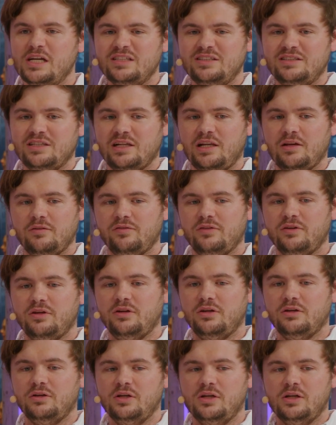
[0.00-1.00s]

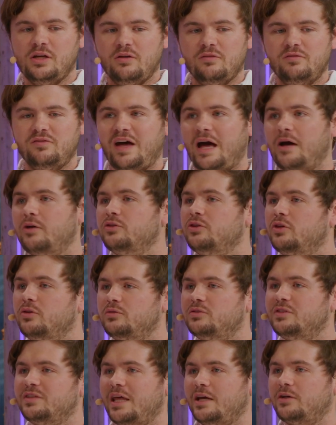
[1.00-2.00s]
deliver value
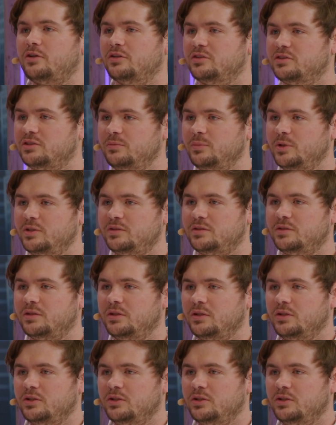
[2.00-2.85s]
to their customers